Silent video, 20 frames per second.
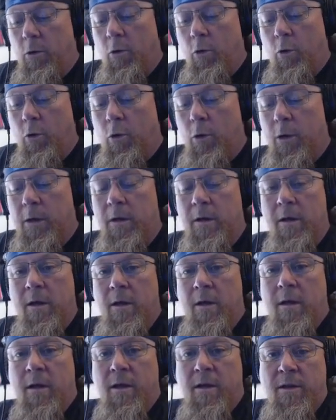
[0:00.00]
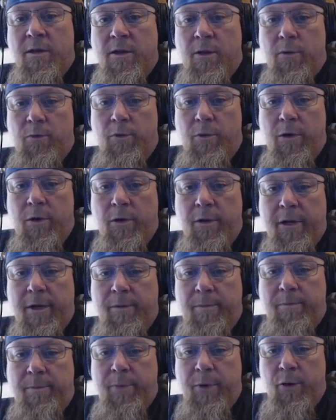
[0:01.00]
Or the
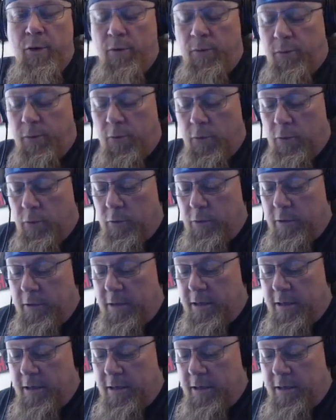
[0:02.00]
really beautiful,